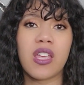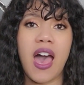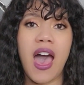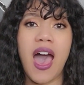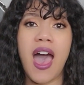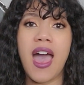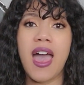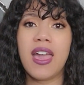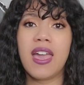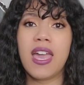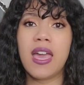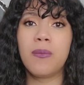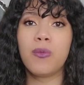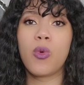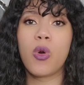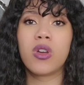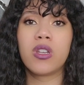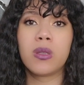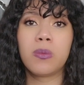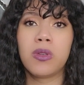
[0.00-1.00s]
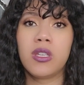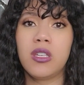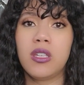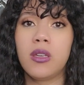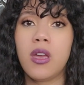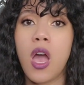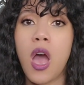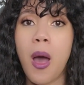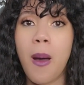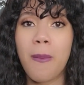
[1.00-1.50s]
I am going to
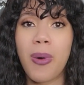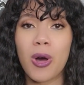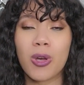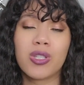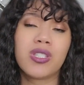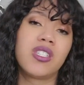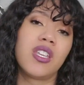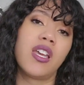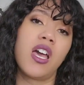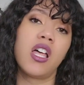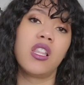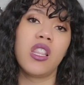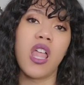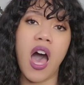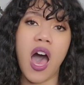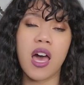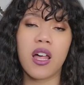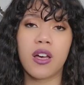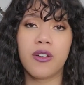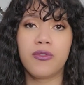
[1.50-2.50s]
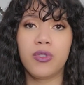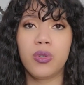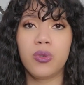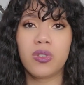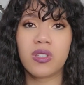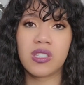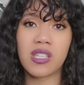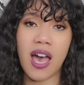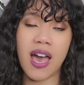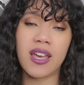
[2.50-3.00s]
be posting a lot of new
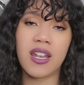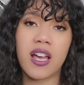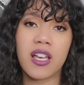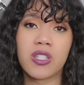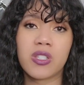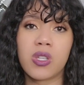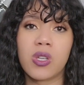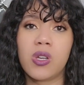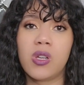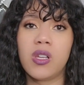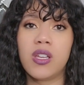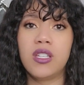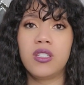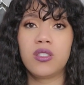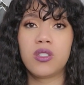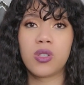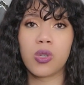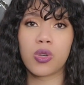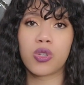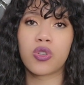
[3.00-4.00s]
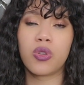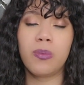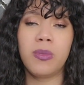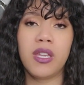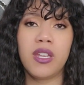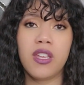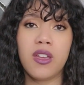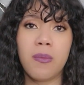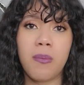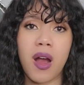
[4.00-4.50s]
side hustle and social
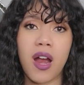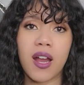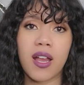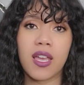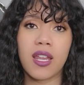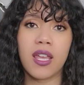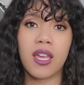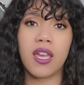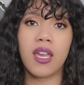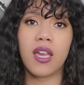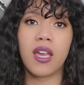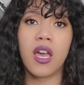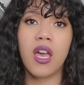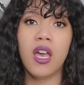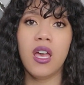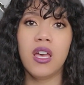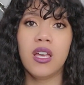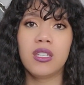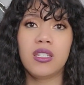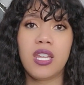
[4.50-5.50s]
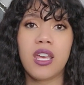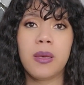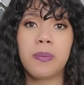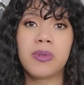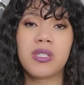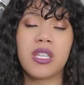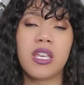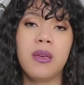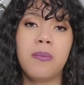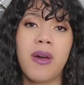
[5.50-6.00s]
media marketing
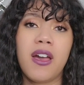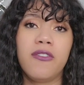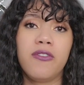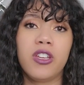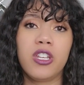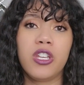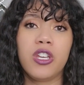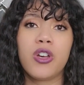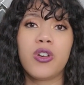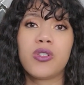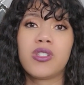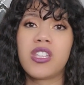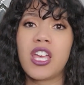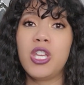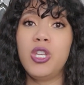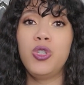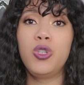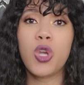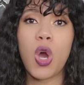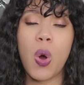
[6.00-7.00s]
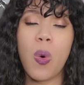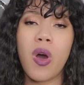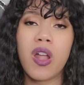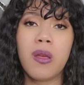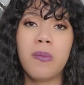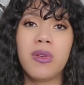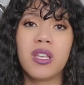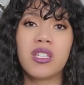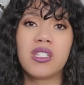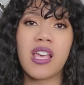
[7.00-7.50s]
tips in my videos that you don't want
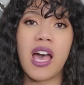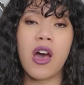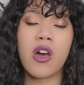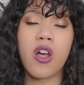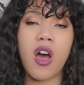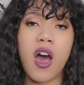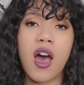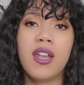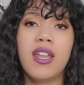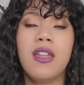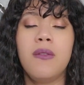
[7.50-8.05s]
to miss out on.